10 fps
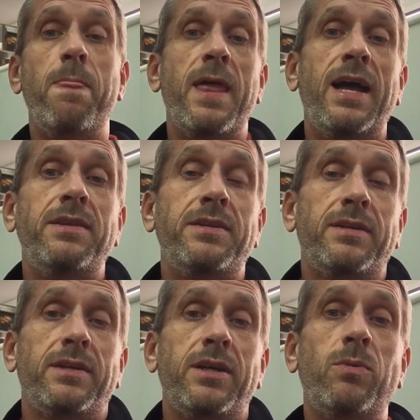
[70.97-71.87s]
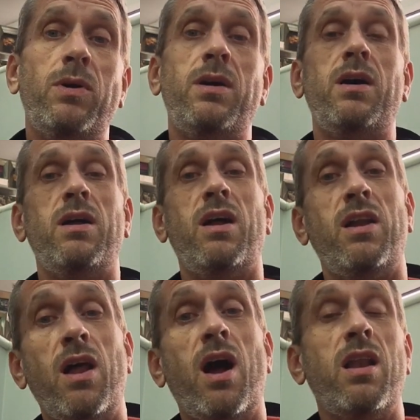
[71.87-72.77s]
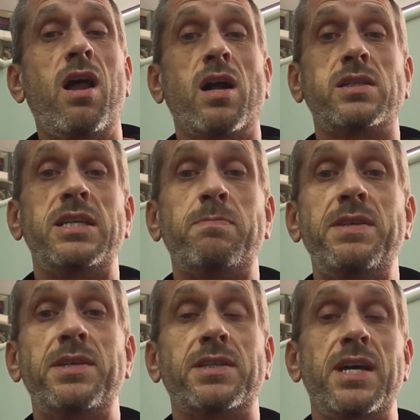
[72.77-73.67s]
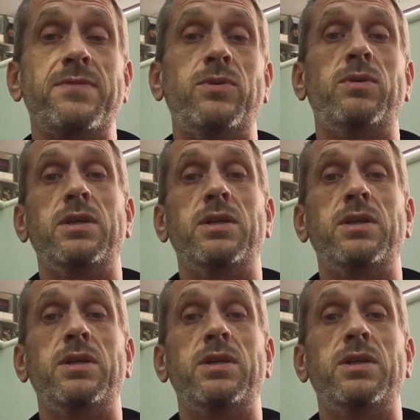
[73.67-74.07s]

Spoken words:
And you know what? Largely it's been successful.